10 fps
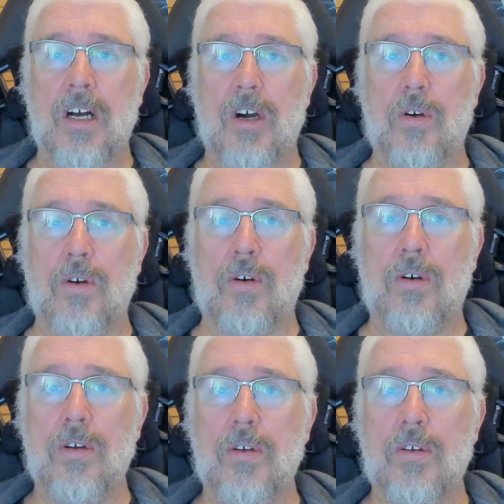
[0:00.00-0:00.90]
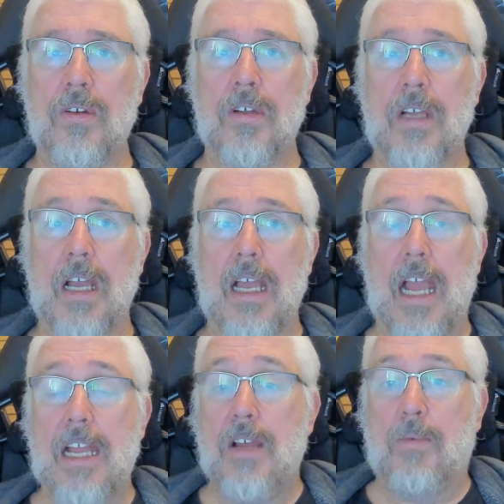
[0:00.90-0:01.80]
or
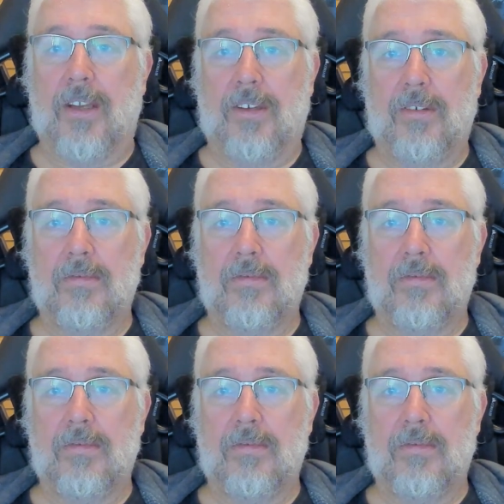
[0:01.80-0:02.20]
anyone.